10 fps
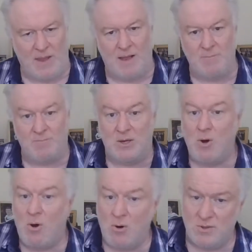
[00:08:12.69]
And
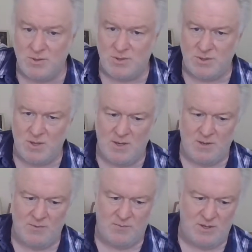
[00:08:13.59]
because
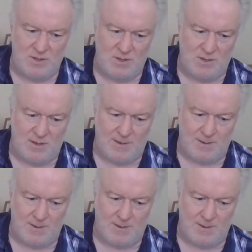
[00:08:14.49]
the